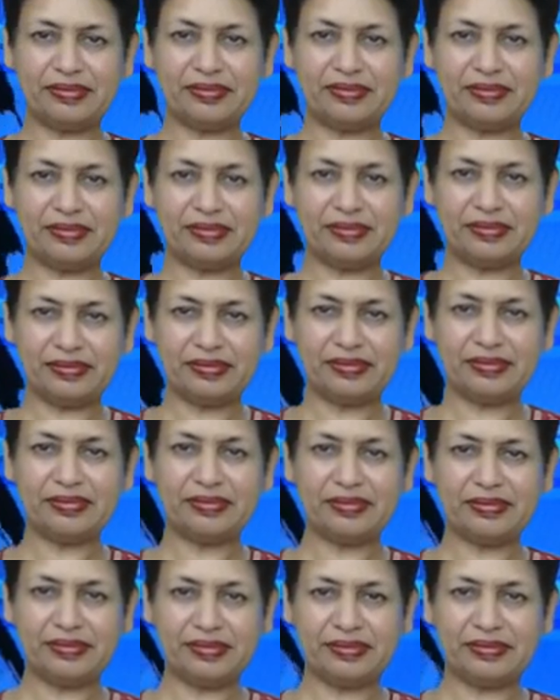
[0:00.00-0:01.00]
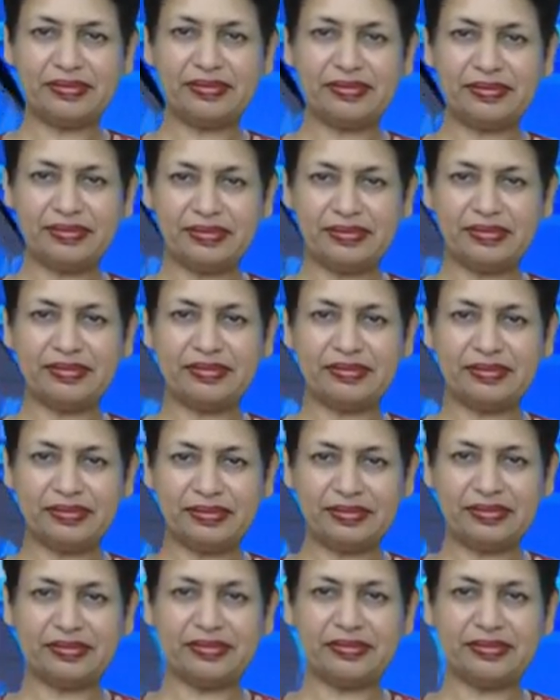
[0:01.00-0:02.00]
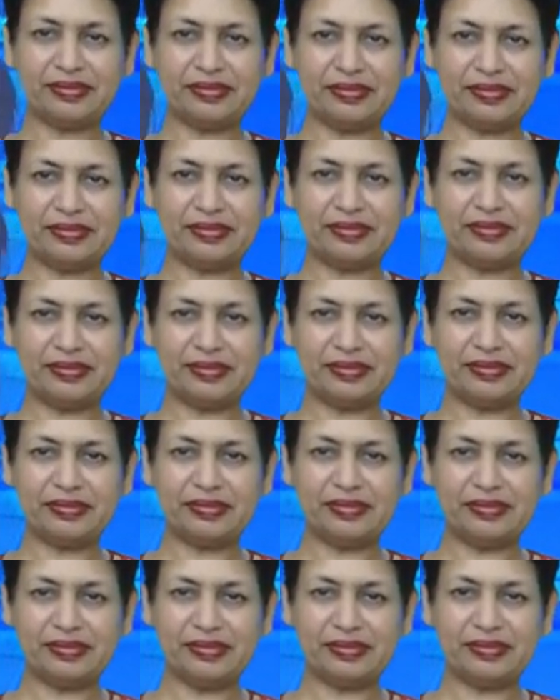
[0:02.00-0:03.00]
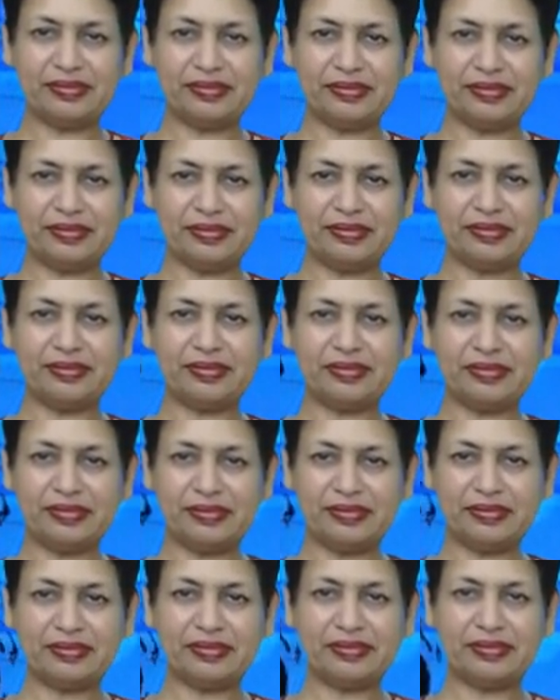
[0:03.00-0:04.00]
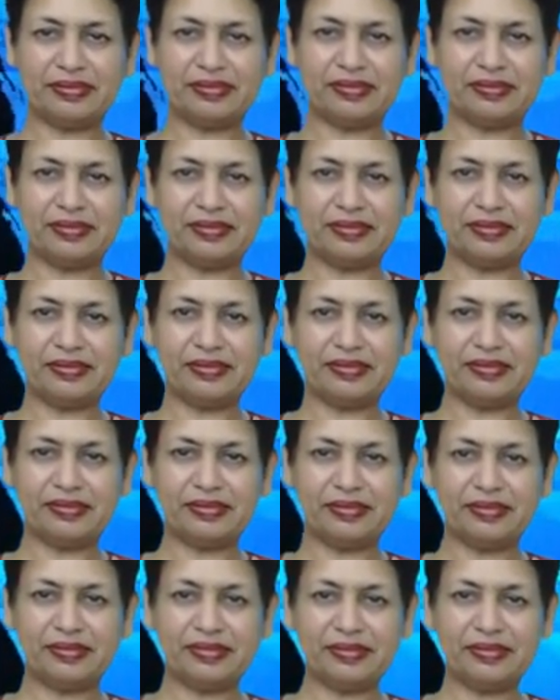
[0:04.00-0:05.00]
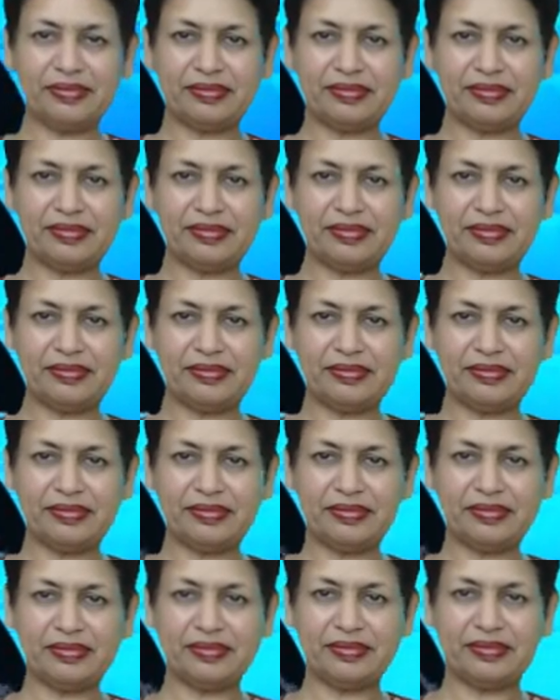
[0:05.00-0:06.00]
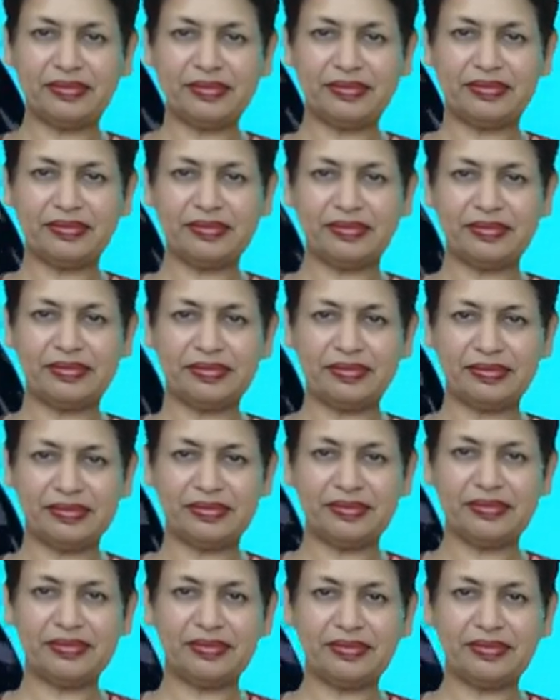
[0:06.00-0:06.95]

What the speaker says: [no speech]